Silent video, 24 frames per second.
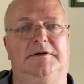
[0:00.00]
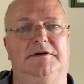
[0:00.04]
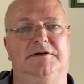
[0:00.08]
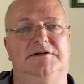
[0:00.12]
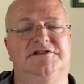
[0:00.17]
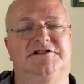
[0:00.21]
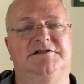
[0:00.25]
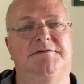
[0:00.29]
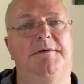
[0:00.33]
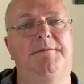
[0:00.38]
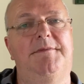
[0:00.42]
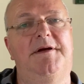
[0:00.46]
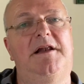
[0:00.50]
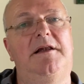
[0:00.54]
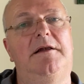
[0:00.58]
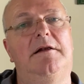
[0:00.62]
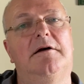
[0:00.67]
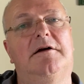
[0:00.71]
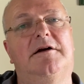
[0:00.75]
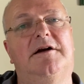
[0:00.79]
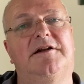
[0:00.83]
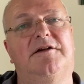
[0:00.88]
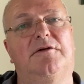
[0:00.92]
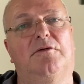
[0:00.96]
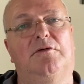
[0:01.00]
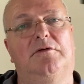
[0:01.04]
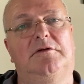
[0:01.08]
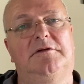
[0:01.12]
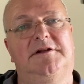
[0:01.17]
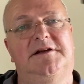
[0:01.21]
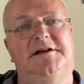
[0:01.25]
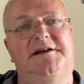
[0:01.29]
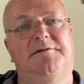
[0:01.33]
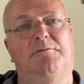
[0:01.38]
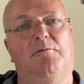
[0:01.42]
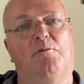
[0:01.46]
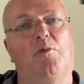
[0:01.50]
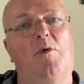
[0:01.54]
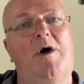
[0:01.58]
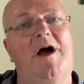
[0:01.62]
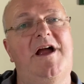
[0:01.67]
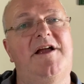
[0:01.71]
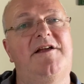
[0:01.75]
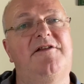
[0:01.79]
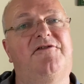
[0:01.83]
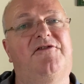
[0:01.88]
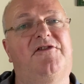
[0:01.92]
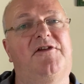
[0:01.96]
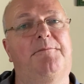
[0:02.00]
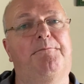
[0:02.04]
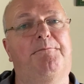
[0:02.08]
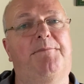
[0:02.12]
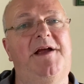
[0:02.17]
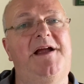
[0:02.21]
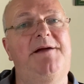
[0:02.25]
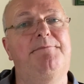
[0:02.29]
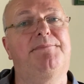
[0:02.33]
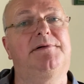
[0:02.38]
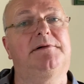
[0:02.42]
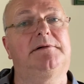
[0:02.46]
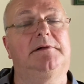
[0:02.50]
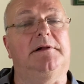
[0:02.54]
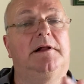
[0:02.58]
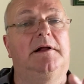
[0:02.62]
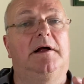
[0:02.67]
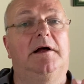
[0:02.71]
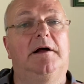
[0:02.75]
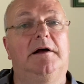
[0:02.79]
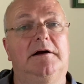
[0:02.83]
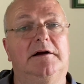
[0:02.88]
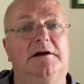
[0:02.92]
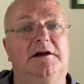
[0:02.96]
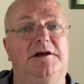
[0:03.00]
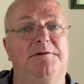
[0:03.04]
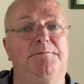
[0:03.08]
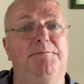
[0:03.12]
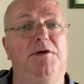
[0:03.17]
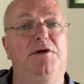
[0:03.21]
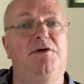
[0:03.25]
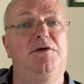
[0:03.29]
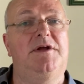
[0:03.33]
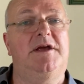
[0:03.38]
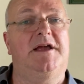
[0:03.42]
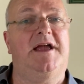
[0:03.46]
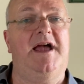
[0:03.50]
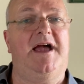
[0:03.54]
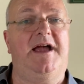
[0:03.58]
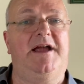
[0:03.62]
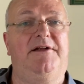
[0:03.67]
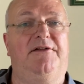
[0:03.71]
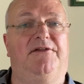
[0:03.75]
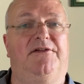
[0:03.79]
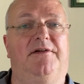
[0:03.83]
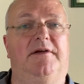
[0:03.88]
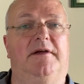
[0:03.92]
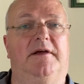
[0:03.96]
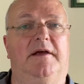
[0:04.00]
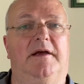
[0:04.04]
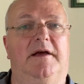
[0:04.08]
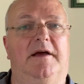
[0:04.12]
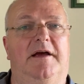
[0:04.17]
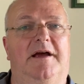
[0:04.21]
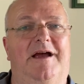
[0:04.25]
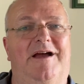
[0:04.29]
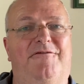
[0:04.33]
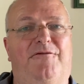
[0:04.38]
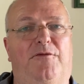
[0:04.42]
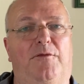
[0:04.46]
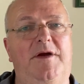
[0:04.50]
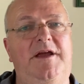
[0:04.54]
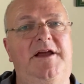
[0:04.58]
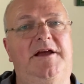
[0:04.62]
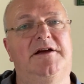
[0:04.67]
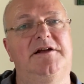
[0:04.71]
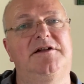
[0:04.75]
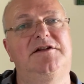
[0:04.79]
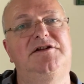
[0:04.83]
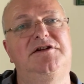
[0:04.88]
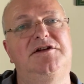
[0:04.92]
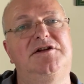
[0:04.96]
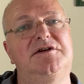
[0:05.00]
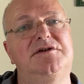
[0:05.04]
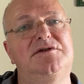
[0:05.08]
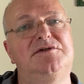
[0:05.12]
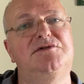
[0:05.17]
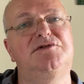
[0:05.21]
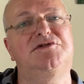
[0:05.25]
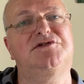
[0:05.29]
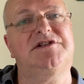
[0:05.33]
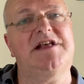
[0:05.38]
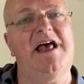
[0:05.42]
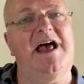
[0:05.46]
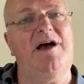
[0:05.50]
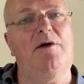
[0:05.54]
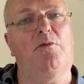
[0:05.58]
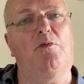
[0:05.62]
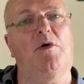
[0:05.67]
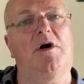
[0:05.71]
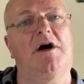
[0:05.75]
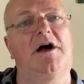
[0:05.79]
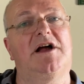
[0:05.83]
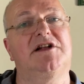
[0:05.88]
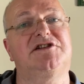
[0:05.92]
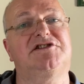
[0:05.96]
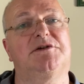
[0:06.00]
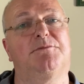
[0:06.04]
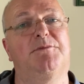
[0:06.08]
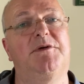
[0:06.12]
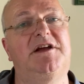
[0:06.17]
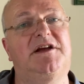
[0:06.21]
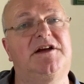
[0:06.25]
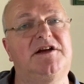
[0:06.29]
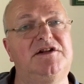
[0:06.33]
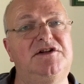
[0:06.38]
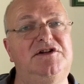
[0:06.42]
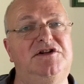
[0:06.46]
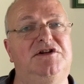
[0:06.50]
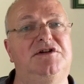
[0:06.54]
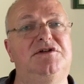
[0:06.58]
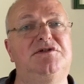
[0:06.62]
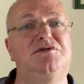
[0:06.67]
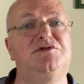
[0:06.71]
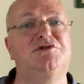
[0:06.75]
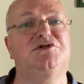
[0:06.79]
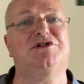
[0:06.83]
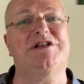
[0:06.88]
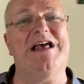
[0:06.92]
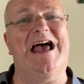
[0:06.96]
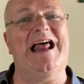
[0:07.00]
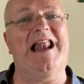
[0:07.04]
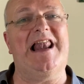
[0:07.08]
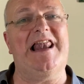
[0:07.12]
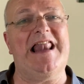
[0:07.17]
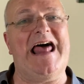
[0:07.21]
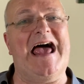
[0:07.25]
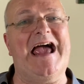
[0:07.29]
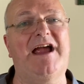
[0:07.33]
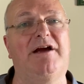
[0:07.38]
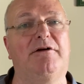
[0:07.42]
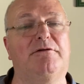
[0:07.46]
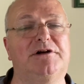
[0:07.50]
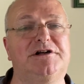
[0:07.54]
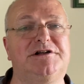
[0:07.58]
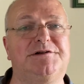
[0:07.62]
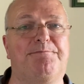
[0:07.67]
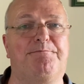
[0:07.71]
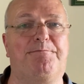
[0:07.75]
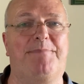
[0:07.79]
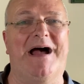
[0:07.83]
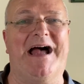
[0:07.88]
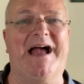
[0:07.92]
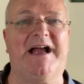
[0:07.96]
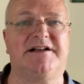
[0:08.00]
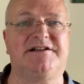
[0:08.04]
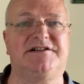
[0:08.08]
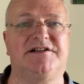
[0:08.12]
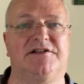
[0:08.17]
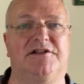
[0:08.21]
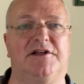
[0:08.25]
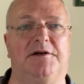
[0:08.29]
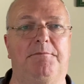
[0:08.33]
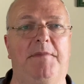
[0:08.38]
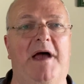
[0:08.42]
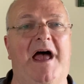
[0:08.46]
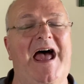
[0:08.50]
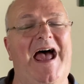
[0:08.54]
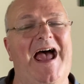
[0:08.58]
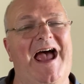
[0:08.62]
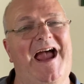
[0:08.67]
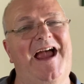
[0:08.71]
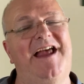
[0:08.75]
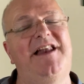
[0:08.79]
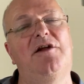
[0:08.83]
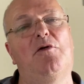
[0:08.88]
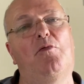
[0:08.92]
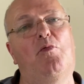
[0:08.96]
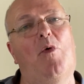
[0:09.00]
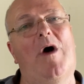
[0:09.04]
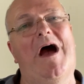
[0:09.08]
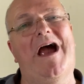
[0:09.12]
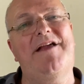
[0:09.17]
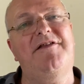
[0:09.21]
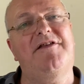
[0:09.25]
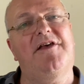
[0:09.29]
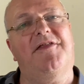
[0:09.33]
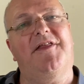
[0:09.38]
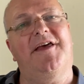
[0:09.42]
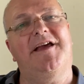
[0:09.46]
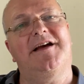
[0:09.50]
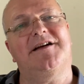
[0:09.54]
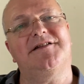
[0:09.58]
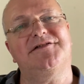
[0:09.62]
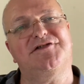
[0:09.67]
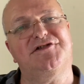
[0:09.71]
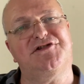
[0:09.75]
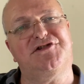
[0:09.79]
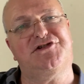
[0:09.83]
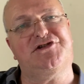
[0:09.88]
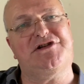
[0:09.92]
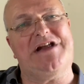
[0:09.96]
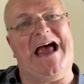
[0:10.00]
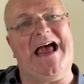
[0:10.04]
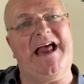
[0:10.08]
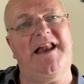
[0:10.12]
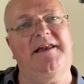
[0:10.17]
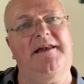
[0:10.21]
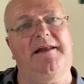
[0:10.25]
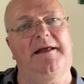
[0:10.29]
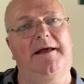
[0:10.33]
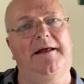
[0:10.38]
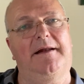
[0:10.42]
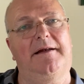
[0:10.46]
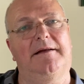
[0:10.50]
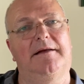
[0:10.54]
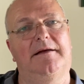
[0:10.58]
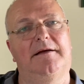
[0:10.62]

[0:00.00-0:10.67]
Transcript: So when we look at all the ways that people communicate, if we can use their words and we can use their language back to them in a way that they understand it,